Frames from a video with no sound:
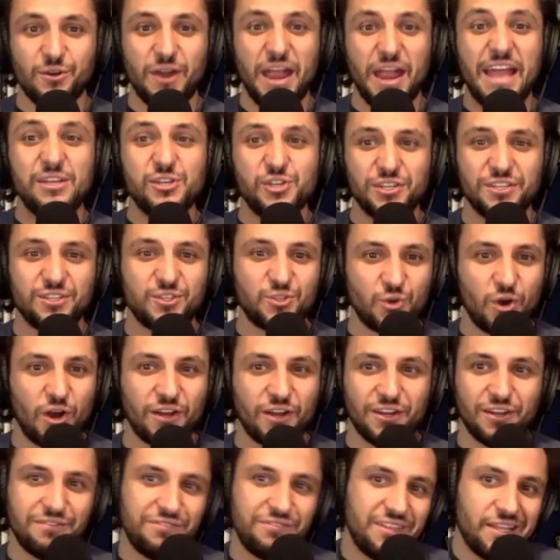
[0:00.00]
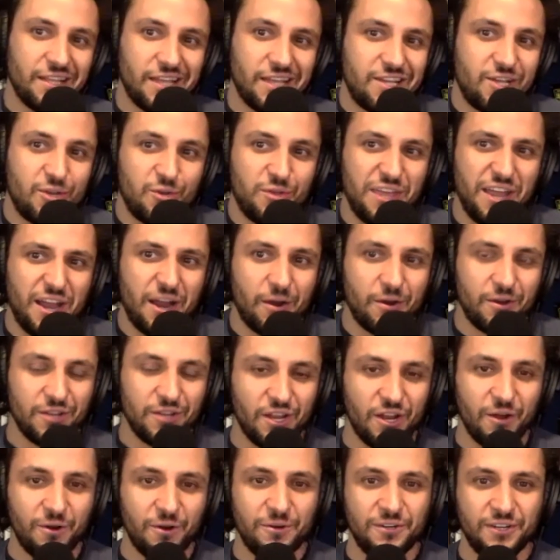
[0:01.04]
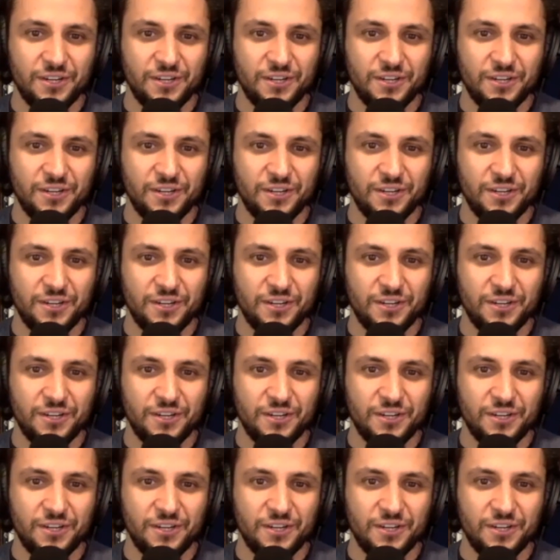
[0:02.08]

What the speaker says: engine strong enough that like you're there, you know?